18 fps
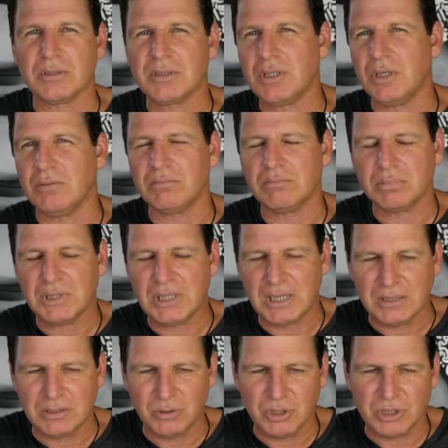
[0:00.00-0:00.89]
So
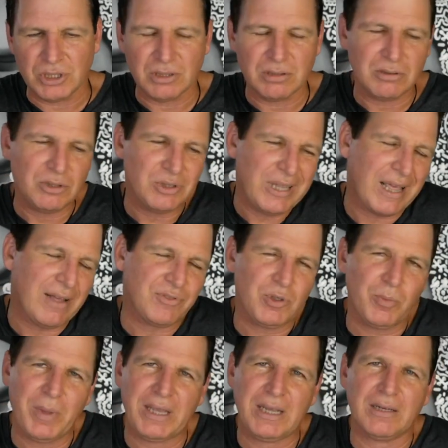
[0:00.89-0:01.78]
collusion. You'd have
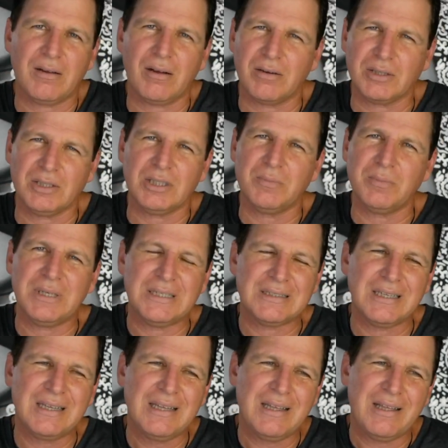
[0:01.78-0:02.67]
to make an argument